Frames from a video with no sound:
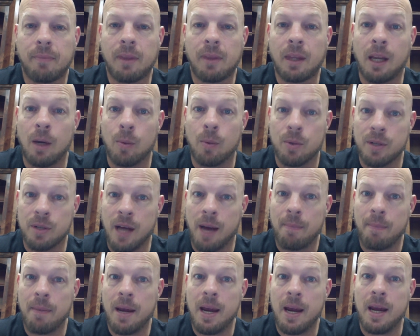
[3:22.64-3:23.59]
it was
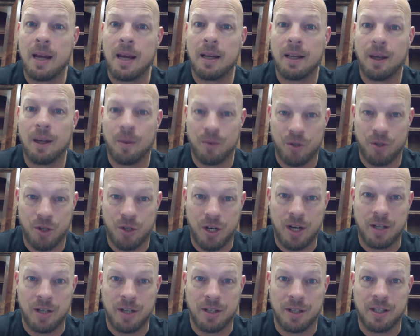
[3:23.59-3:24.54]
not me, it was
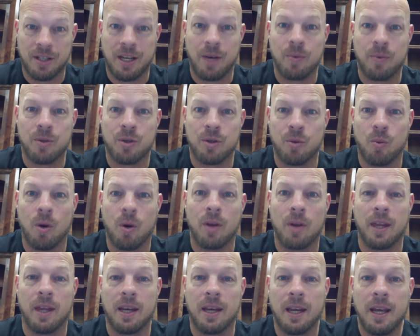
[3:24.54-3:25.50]
Jesus. He was the one
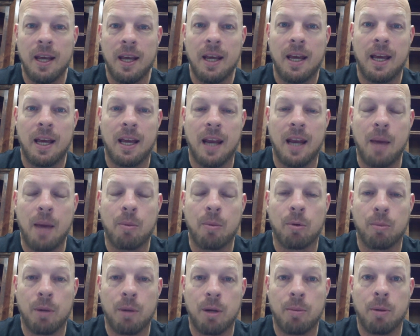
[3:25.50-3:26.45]
that
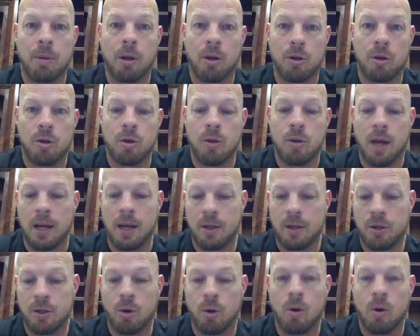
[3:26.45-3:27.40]
enabled me to be able to do that.
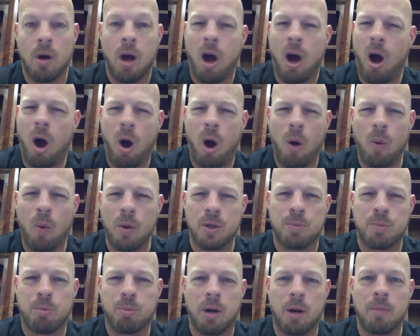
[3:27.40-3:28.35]
So always
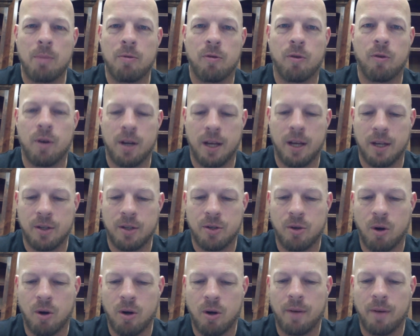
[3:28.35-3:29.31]
pray before you get
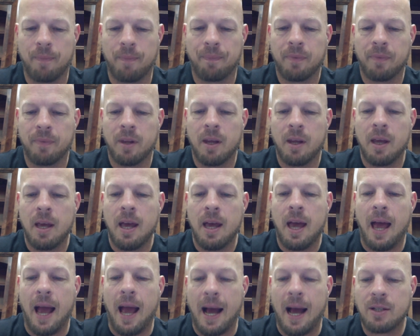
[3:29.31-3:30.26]
started.
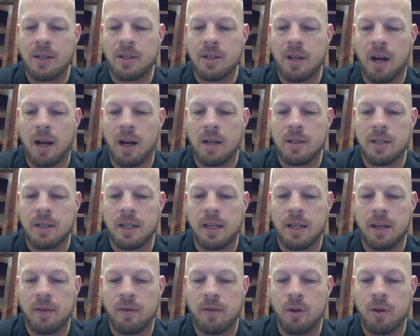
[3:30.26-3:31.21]
Ask God to
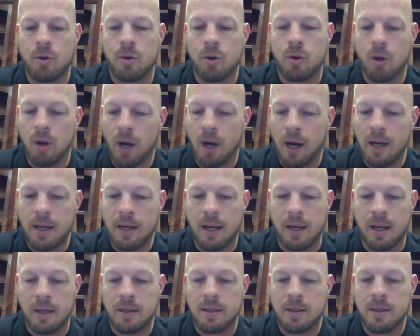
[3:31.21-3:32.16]
give you good
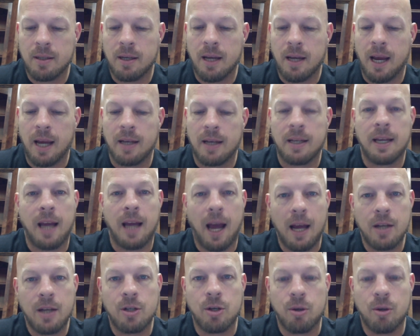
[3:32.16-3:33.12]
ideas and to
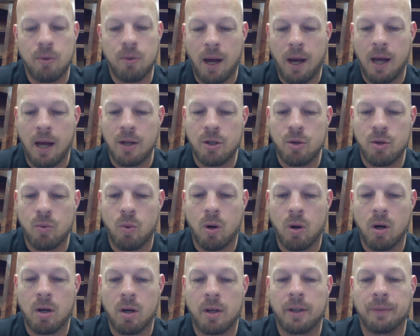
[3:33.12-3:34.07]
guide you as you
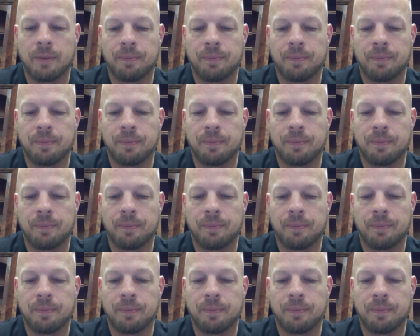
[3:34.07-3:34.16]
work.